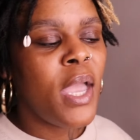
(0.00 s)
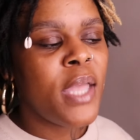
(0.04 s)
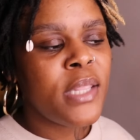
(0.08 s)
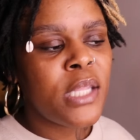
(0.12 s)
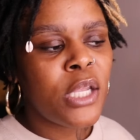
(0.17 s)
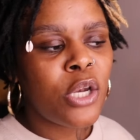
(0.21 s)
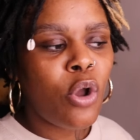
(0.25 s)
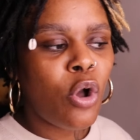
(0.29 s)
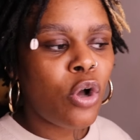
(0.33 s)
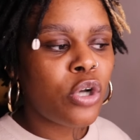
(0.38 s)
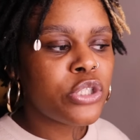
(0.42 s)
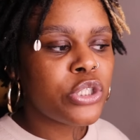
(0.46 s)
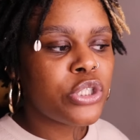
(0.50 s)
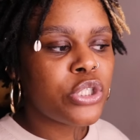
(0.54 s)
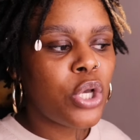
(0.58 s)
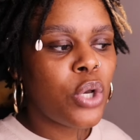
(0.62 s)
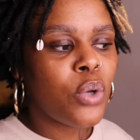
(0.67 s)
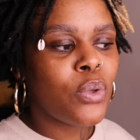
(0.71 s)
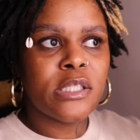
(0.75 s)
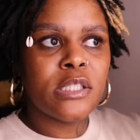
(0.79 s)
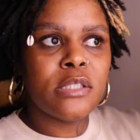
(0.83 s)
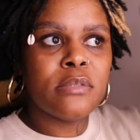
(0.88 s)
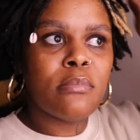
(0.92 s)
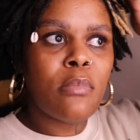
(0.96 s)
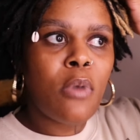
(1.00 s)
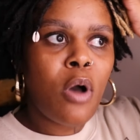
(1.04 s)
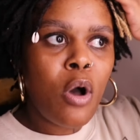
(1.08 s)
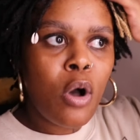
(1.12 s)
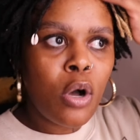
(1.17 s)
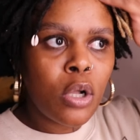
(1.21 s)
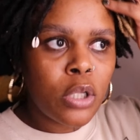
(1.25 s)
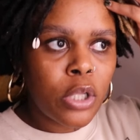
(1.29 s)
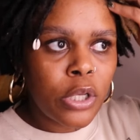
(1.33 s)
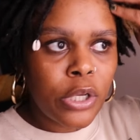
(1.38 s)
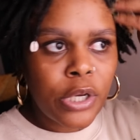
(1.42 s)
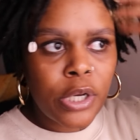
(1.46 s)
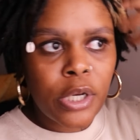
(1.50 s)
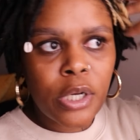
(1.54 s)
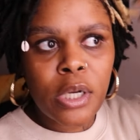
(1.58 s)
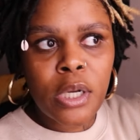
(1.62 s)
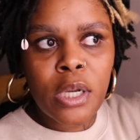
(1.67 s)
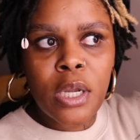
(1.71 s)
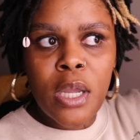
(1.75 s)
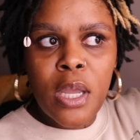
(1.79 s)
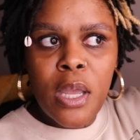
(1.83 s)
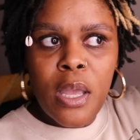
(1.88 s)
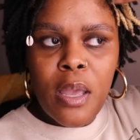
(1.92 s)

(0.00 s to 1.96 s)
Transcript: And then also a smaller